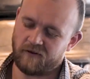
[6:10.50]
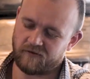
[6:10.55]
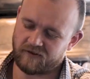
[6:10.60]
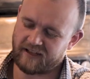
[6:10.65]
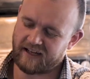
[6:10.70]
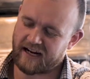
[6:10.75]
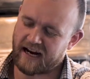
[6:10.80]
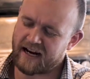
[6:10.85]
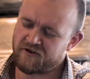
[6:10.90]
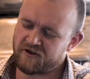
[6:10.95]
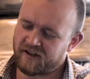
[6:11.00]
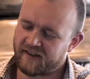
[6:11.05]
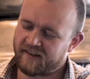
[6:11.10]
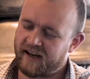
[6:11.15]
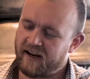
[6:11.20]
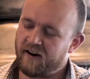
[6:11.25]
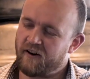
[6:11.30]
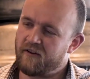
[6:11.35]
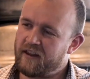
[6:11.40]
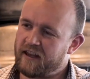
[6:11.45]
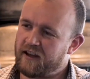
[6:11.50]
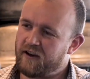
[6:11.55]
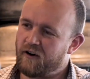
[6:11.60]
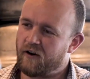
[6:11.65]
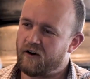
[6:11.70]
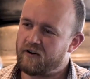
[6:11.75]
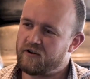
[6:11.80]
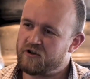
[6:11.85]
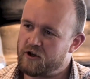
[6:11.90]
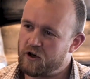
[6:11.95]
though. Did I just hear that
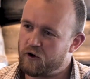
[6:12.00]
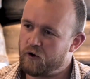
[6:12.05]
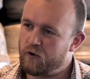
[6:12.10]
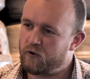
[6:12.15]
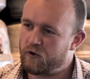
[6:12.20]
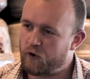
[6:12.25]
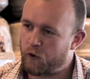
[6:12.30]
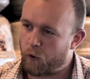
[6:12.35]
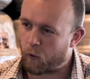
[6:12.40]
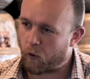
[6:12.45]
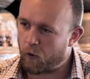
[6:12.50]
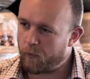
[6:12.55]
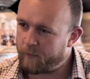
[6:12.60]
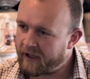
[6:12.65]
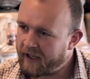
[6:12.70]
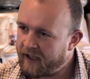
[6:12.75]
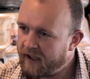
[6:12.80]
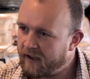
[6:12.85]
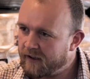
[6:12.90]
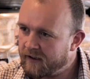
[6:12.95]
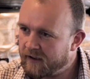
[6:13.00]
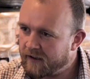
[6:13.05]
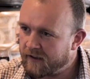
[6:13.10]
you're a dude groupie?